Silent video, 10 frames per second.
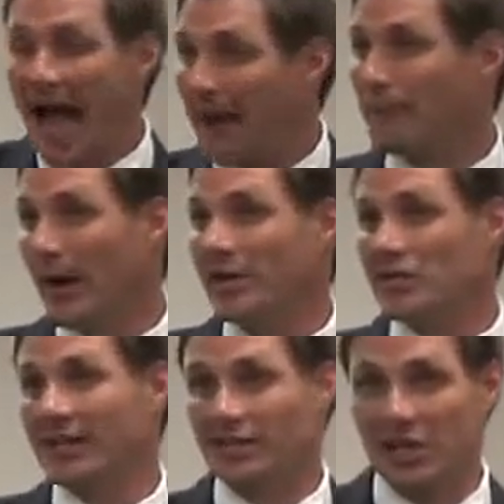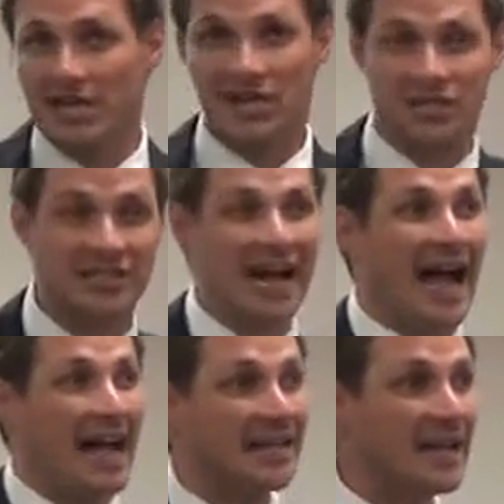I'm preaching that Jesus
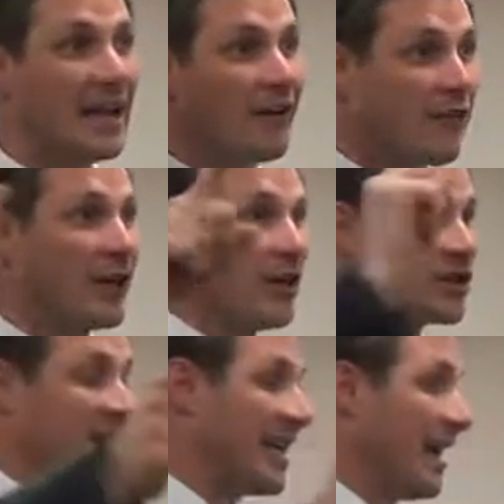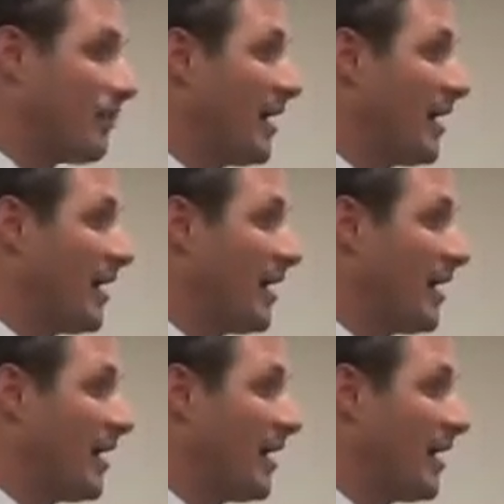died for your sin. I'm